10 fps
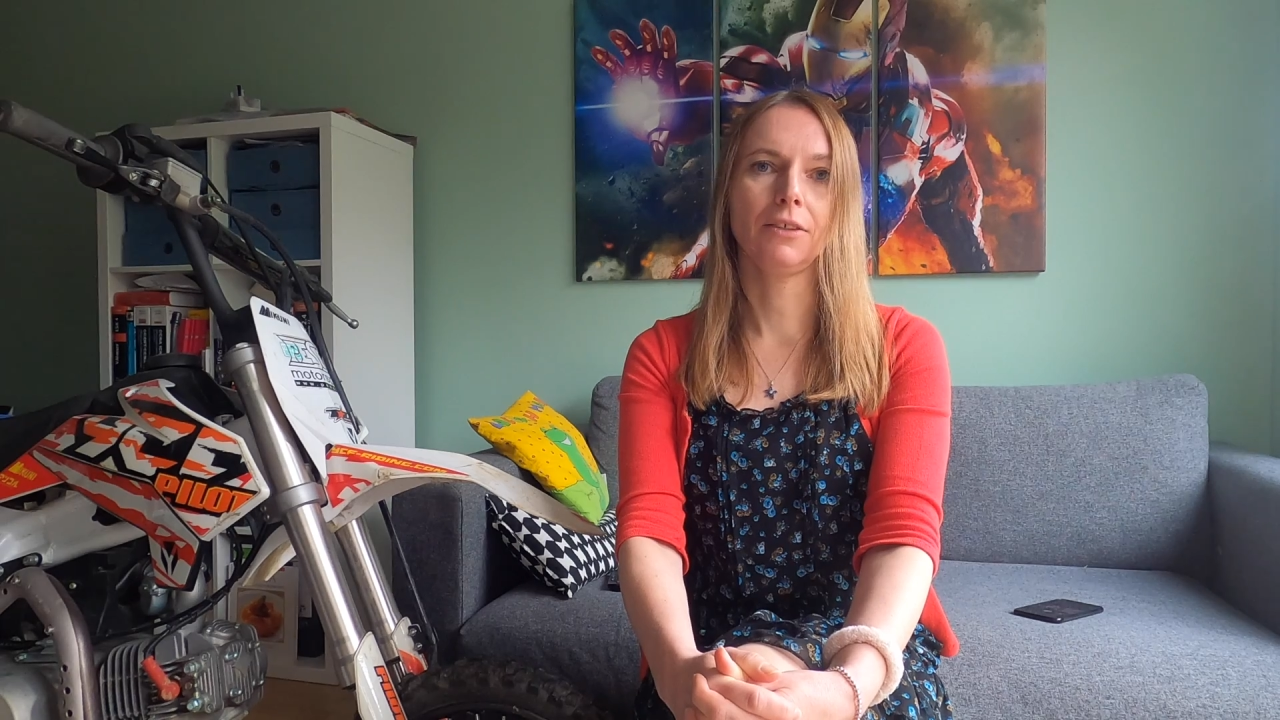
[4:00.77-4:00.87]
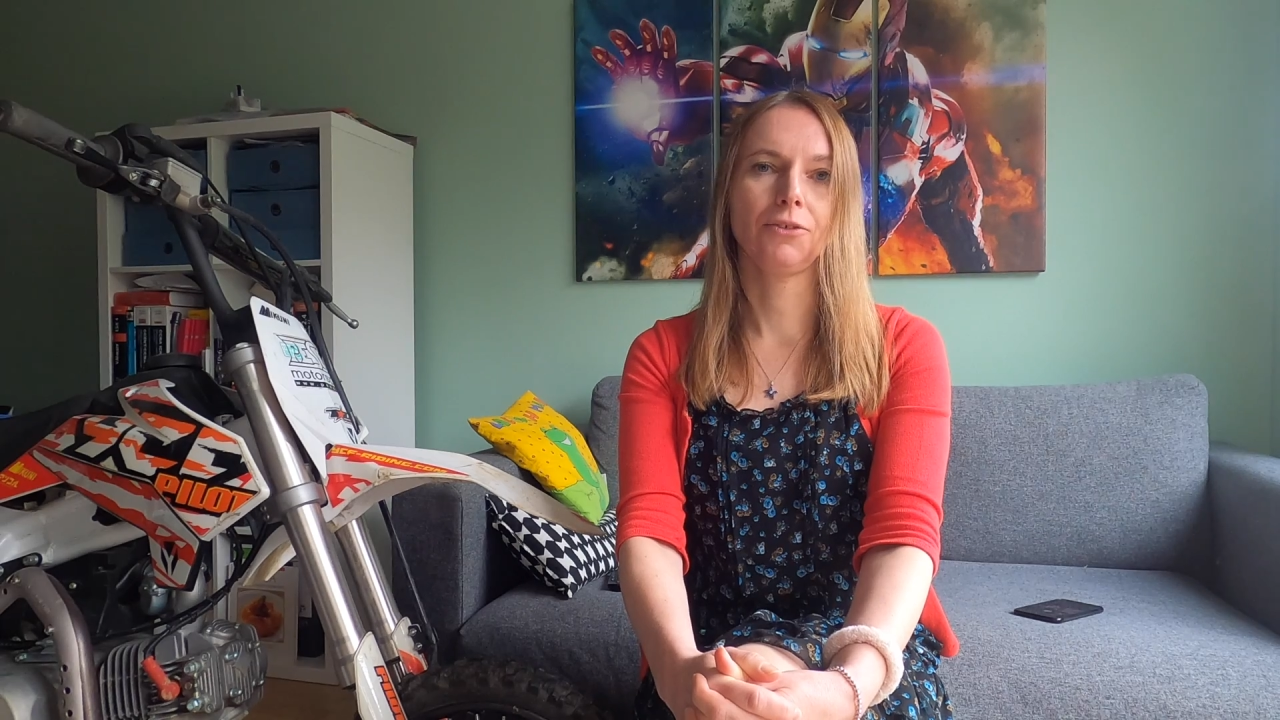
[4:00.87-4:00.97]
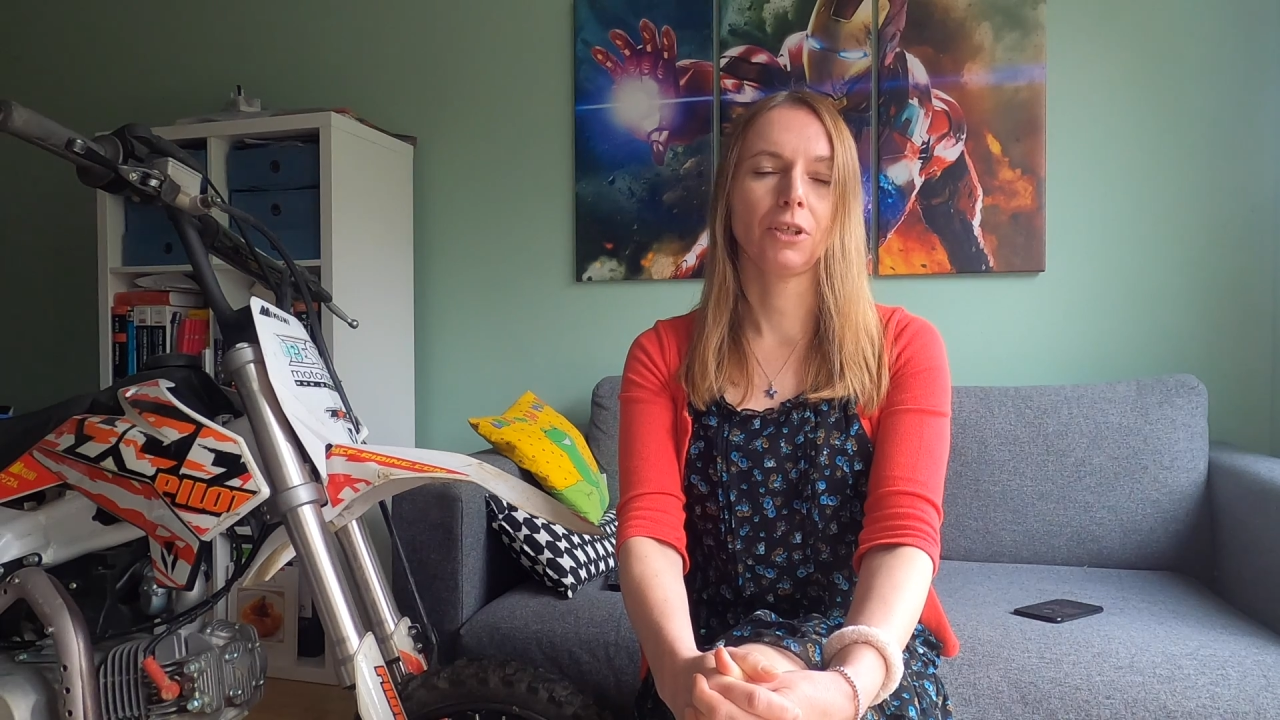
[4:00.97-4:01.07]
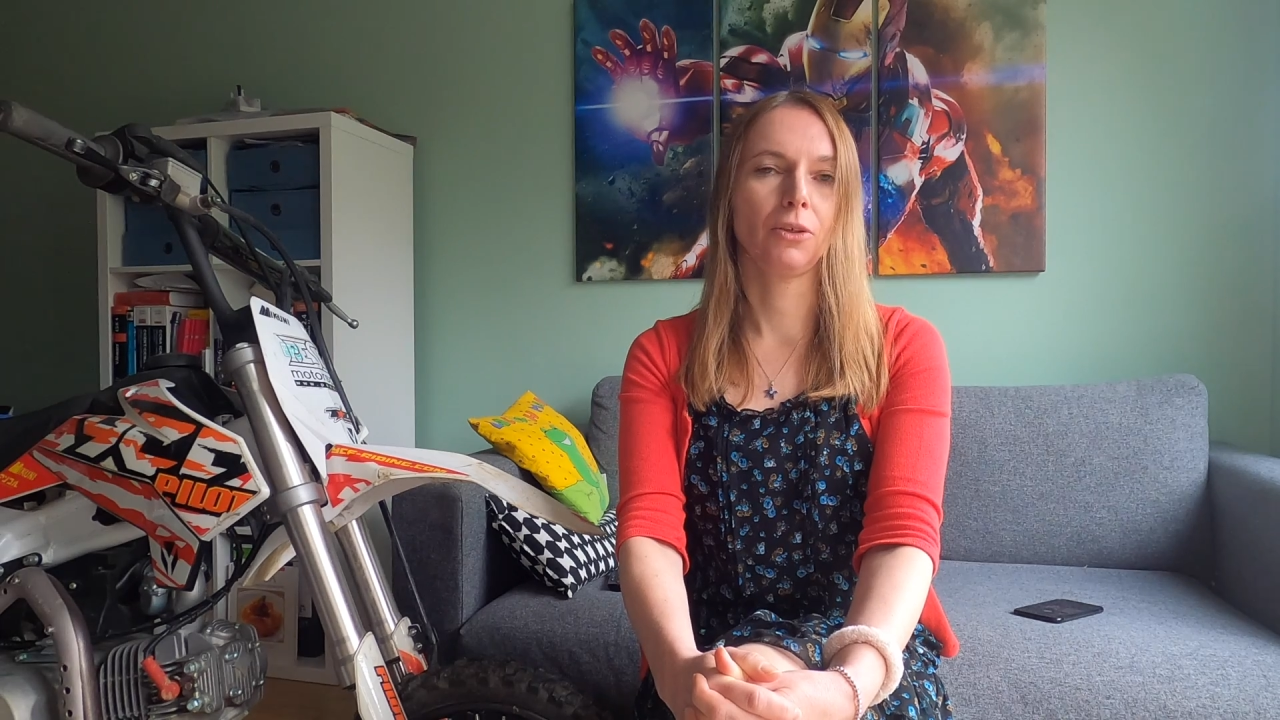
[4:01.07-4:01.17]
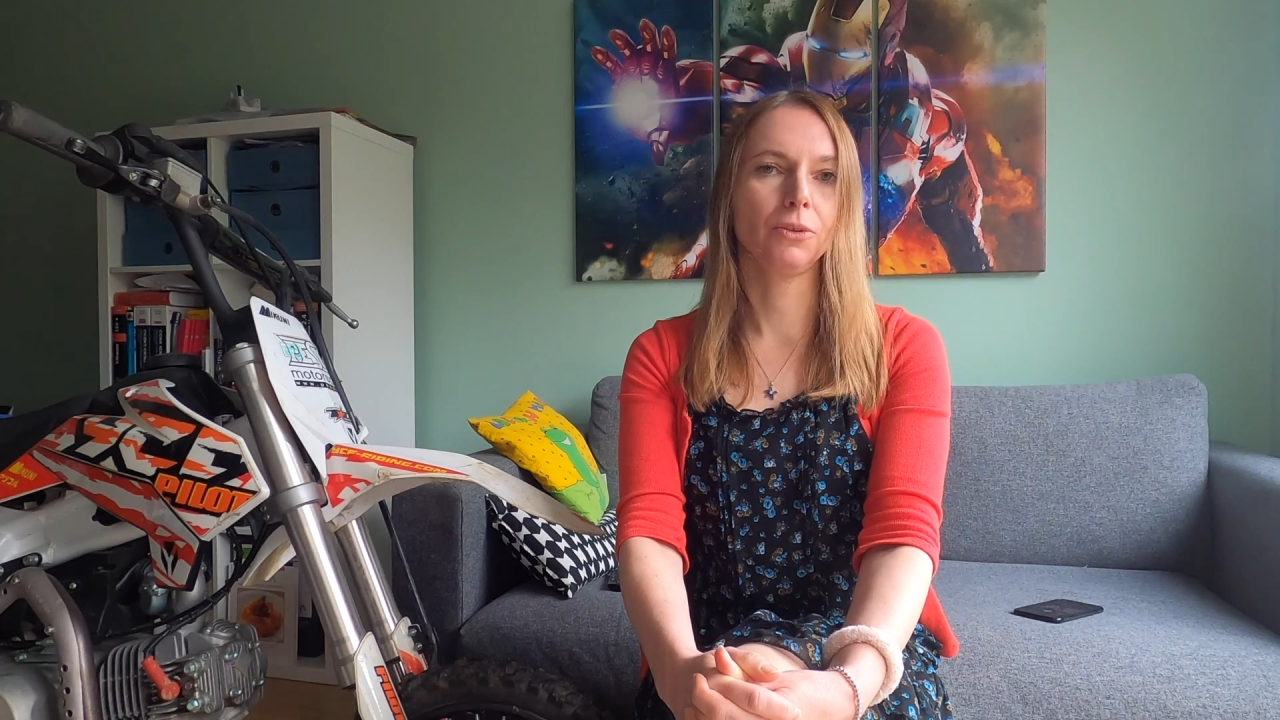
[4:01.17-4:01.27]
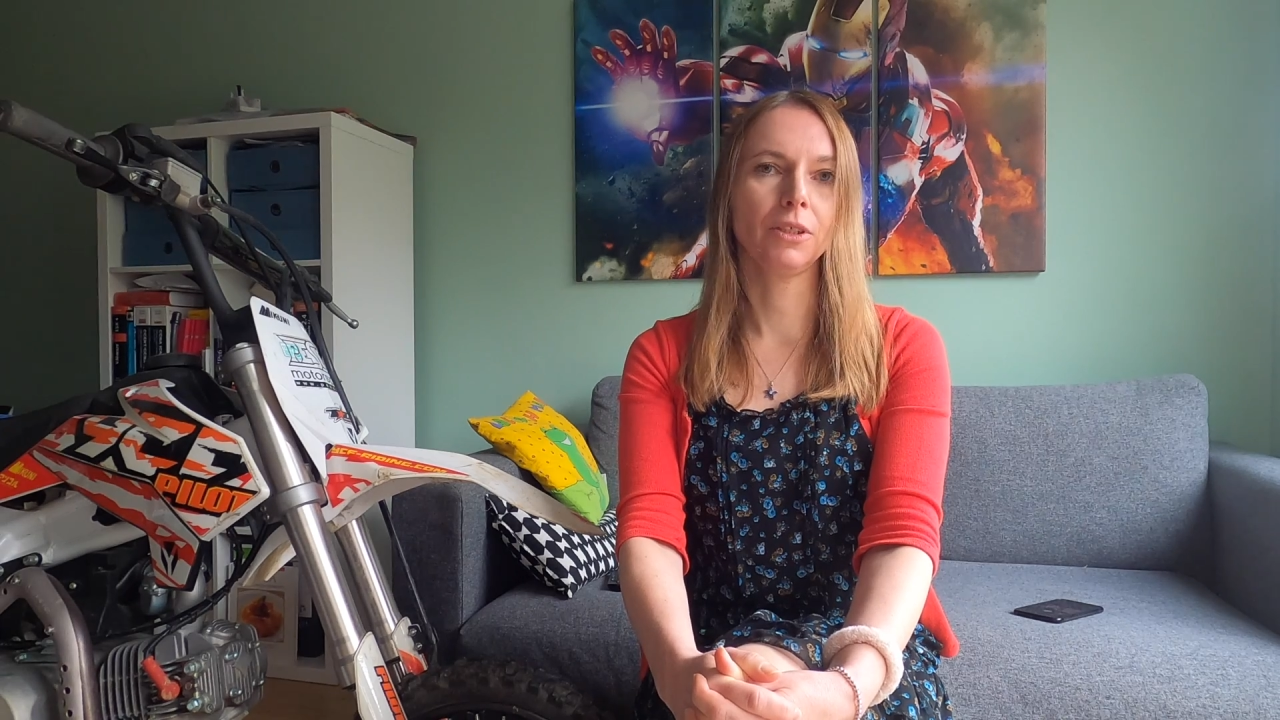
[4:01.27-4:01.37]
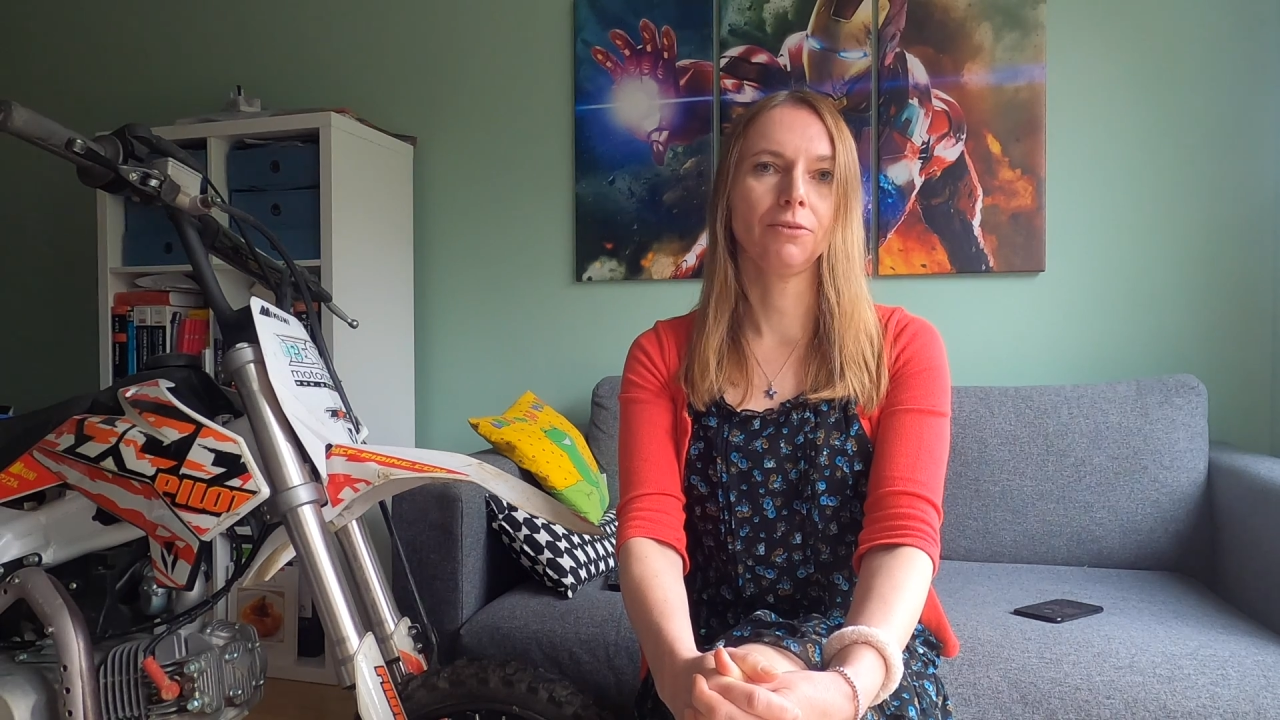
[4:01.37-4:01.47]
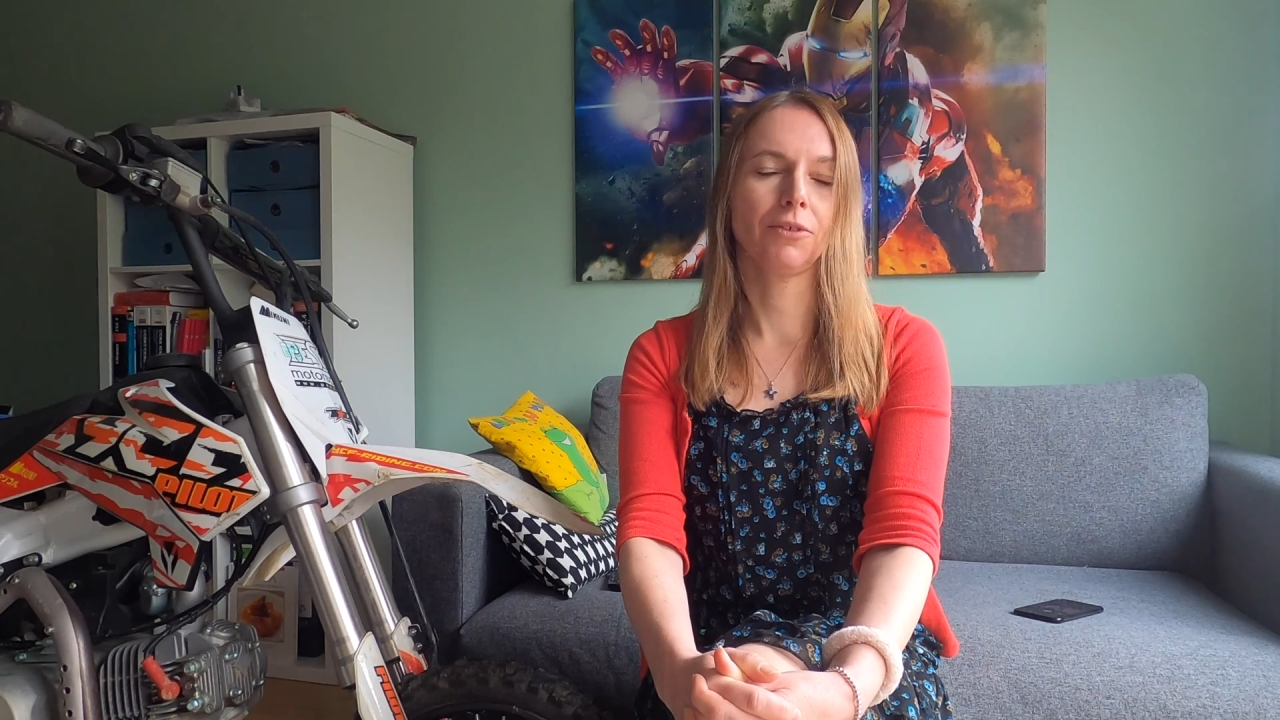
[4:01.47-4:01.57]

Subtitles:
if you are looking,